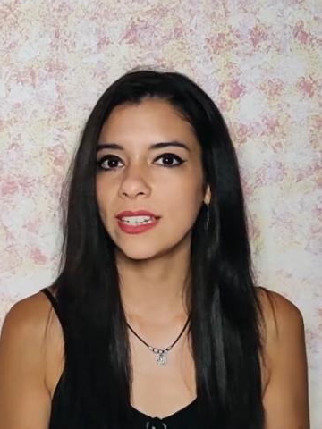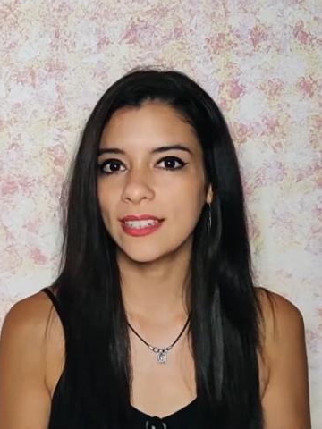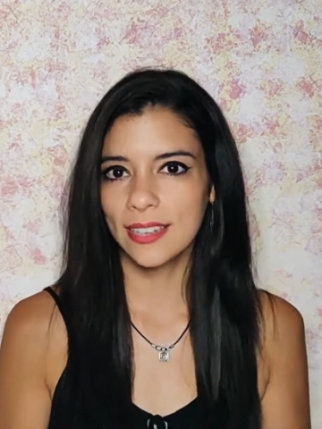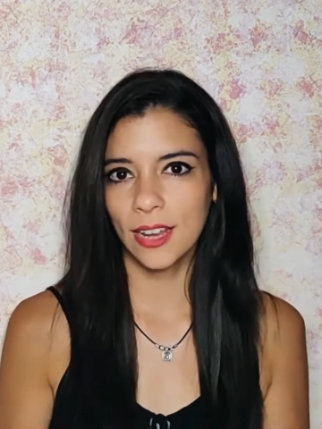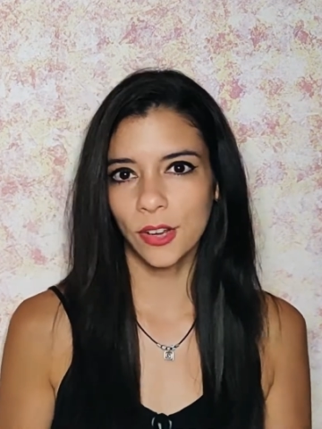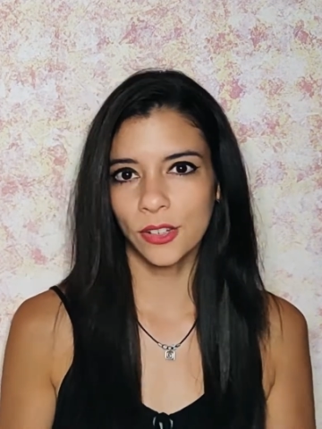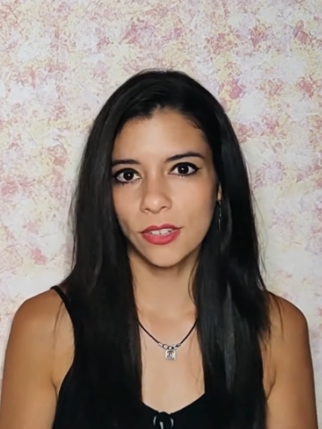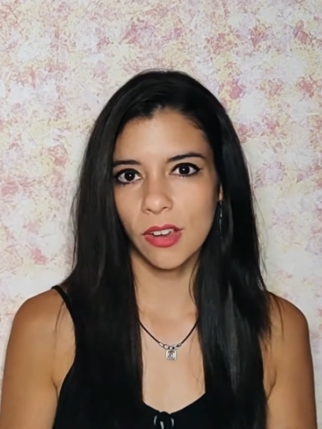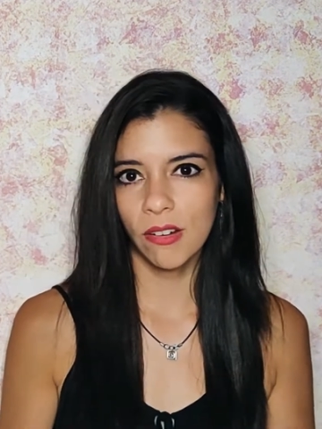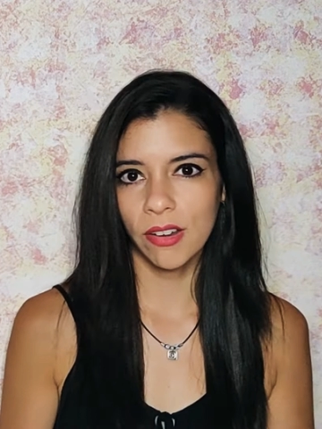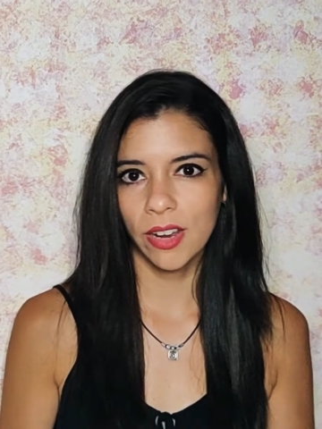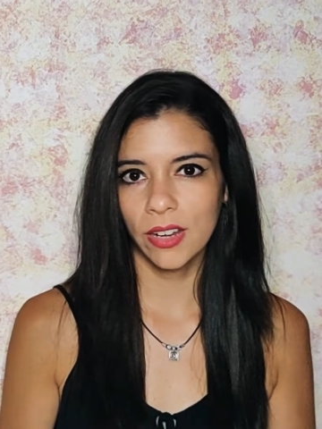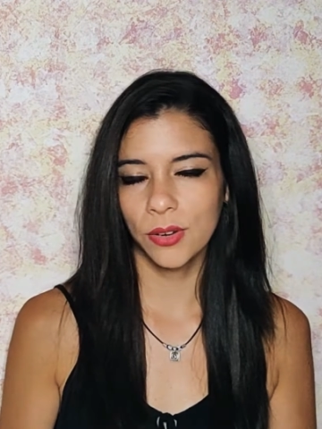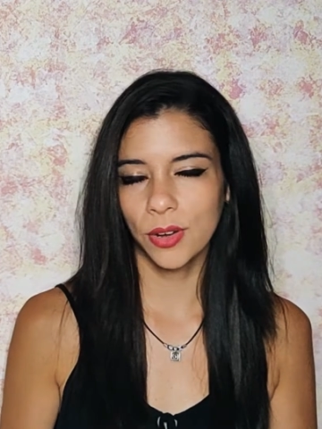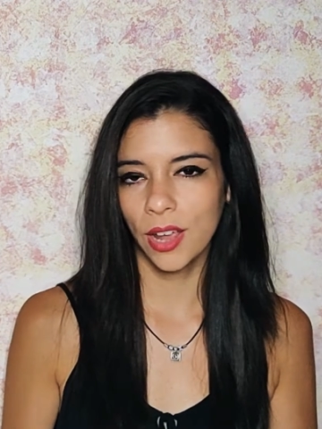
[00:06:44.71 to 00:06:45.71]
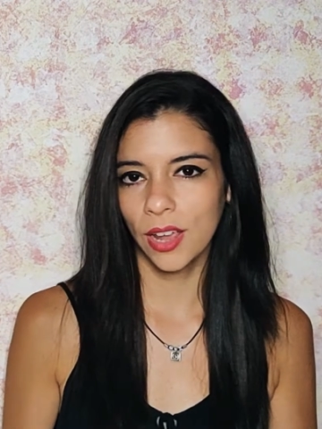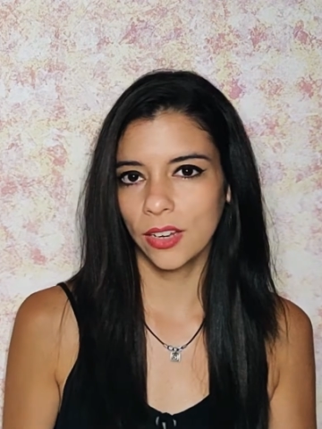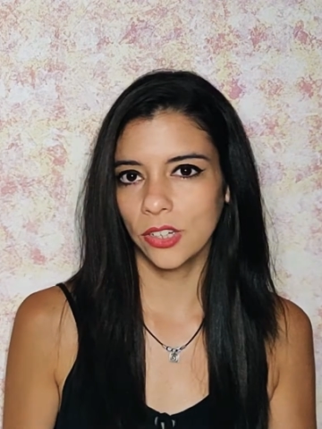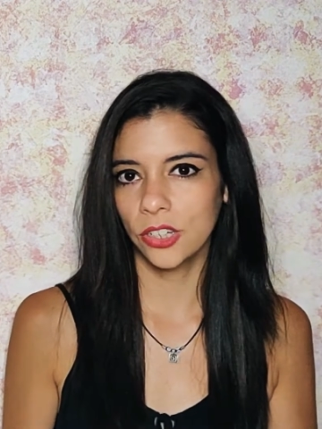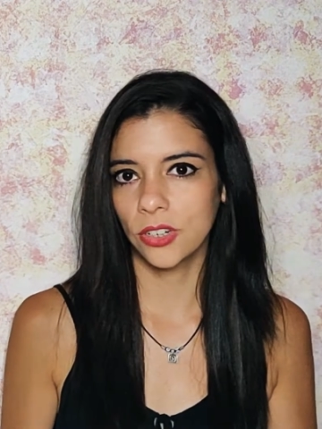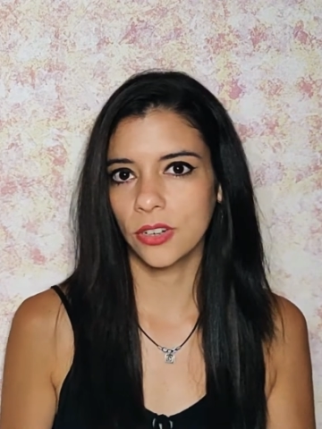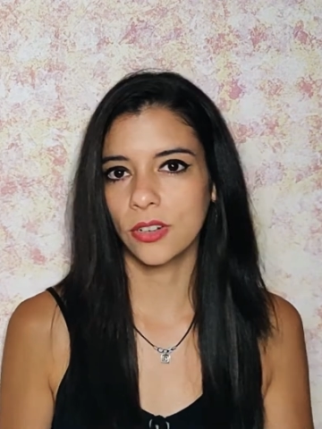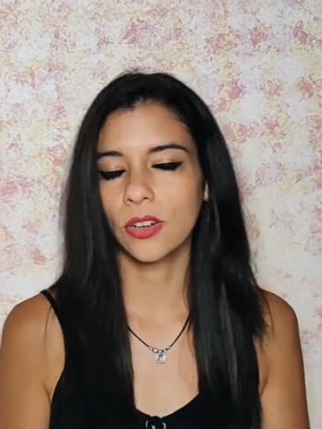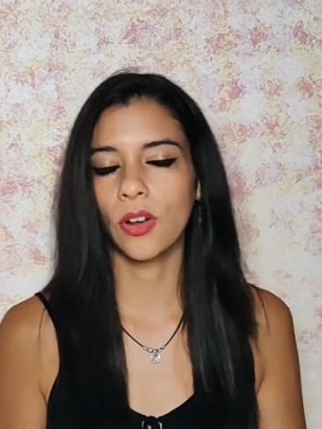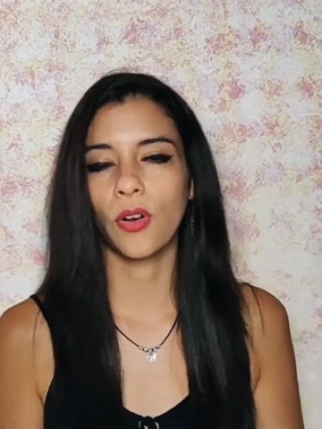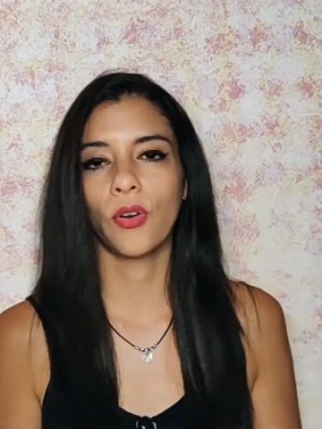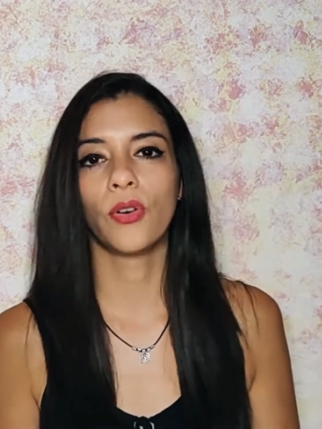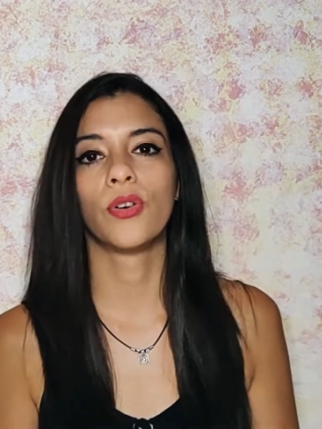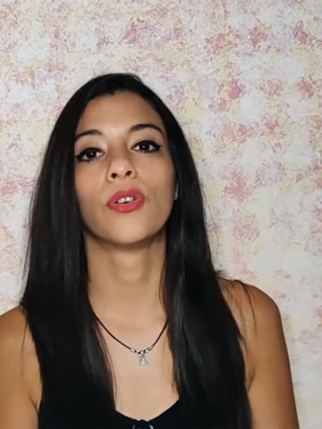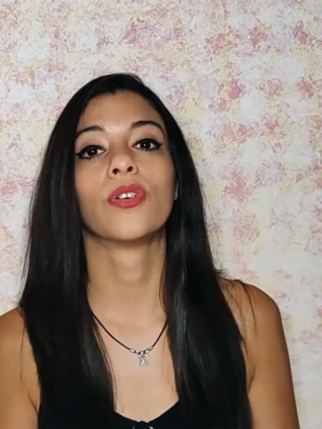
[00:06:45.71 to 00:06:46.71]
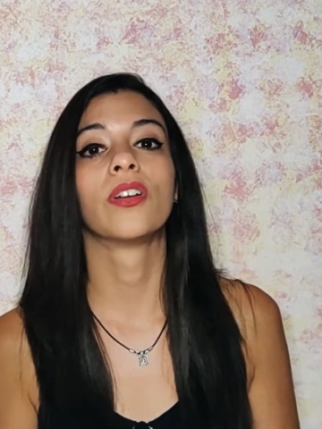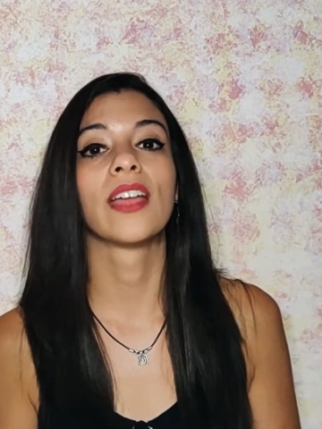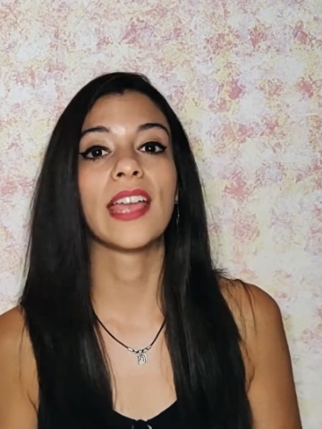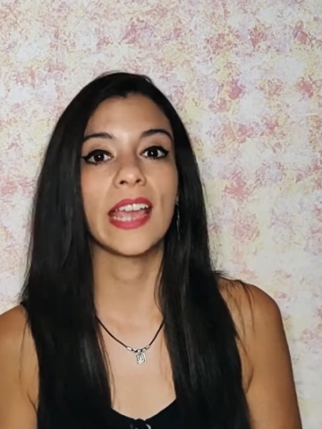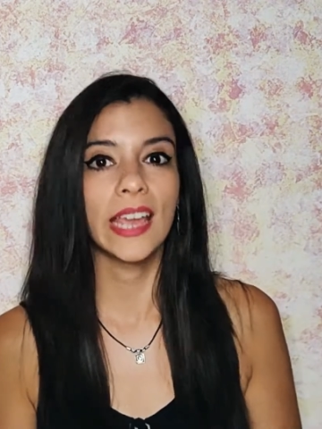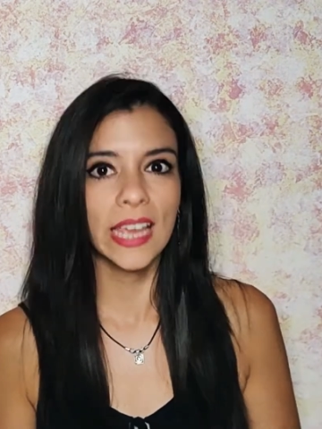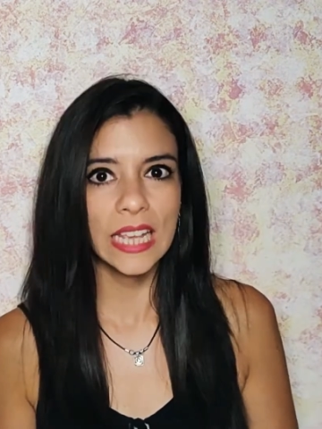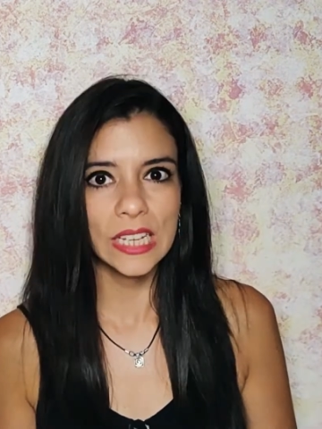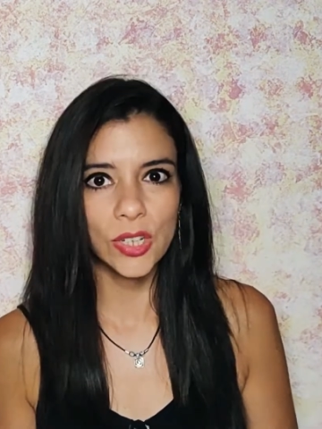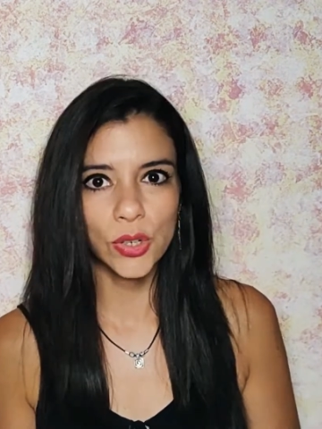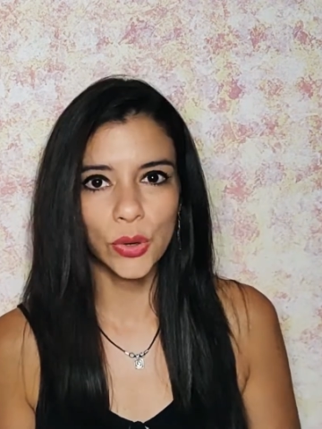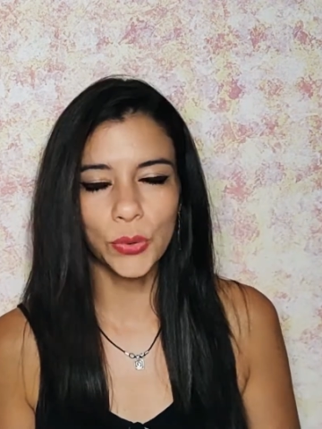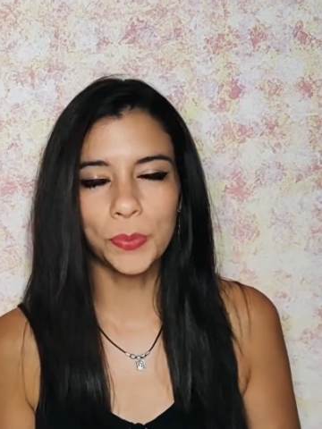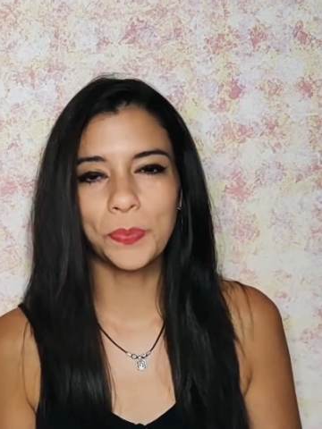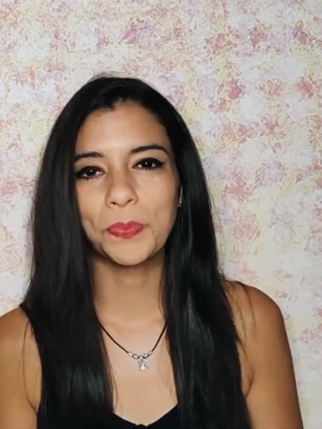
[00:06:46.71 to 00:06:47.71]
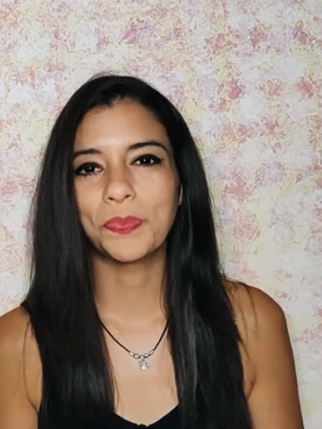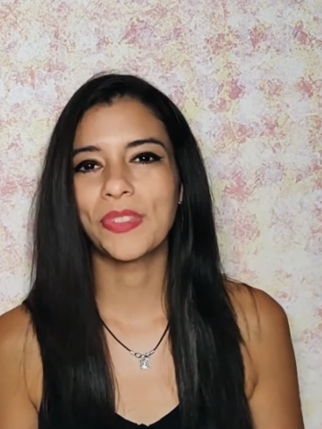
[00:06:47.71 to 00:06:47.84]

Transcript: secondary education, or ESO,